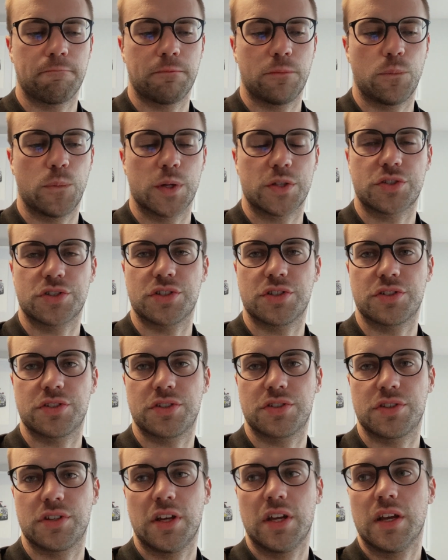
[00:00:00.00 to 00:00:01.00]
which
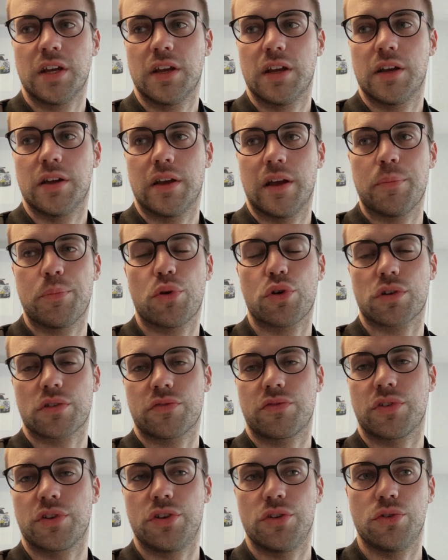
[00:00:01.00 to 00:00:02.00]
is
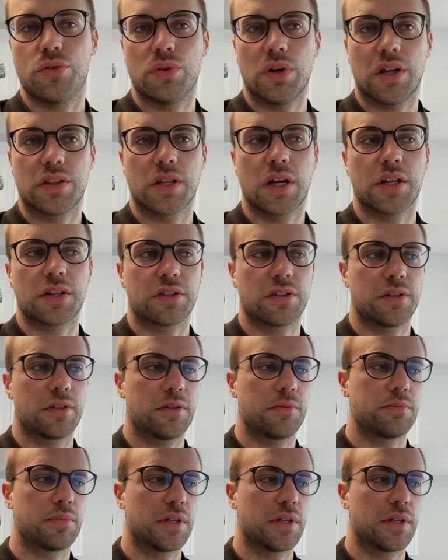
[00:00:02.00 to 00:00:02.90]
important for you and not.